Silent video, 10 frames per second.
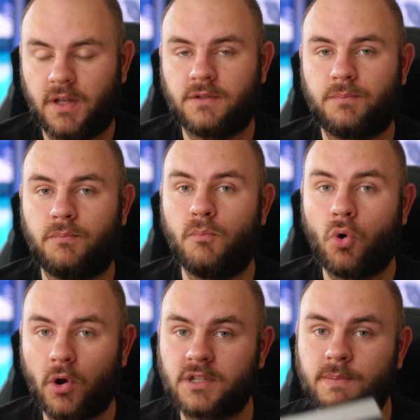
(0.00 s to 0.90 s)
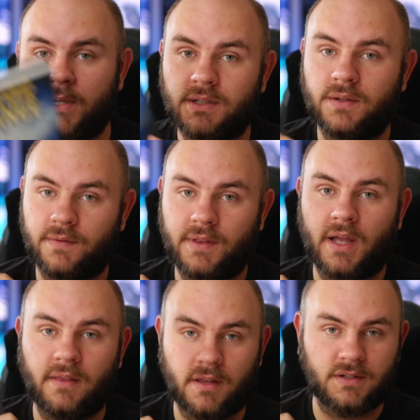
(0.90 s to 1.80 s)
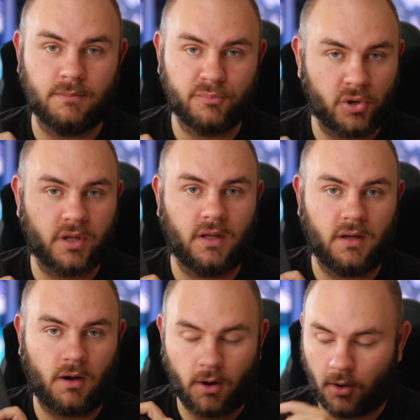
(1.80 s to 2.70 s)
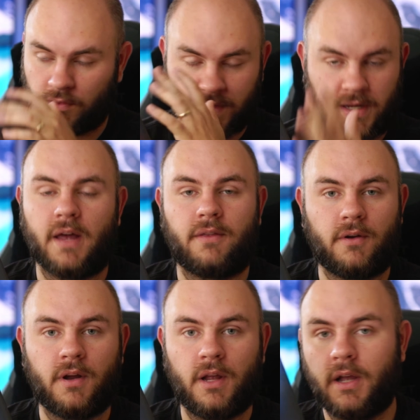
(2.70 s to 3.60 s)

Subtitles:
It's more expensive than this book altogether.